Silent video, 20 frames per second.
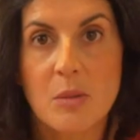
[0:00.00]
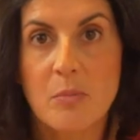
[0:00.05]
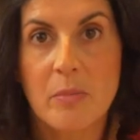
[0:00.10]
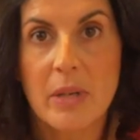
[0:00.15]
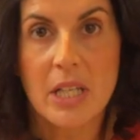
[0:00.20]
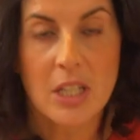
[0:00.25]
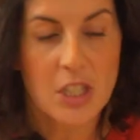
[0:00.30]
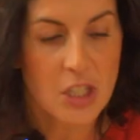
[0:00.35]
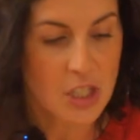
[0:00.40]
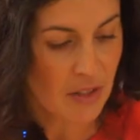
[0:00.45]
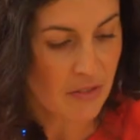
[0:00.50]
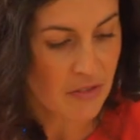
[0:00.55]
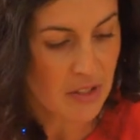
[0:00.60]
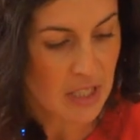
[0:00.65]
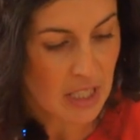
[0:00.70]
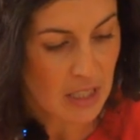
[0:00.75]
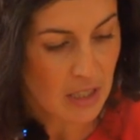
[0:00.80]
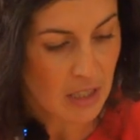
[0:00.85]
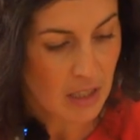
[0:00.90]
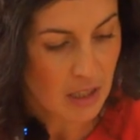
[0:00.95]
being shoved
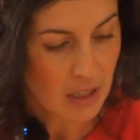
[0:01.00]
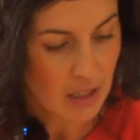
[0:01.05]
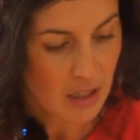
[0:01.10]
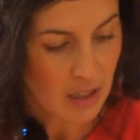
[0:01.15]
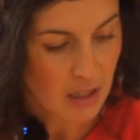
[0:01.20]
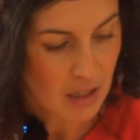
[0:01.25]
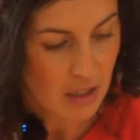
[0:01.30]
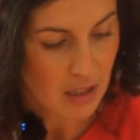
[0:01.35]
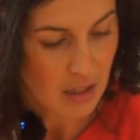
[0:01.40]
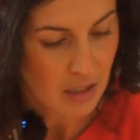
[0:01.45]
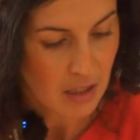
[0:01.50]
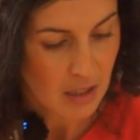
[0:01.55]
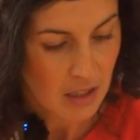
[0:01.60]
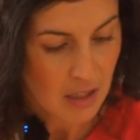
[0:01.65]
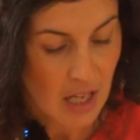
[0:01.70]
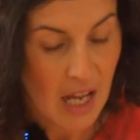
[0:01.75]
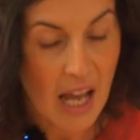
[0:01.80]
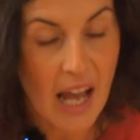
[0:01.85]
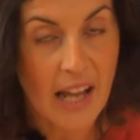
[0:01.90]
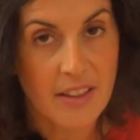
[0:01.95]
in
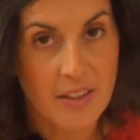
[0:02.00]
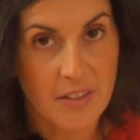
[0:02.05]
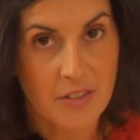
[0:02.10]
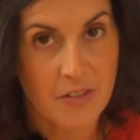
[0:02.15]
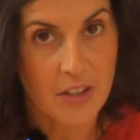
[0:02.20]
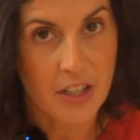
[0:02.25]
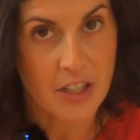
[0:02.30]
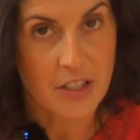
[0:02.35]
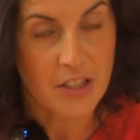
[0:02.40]
at the first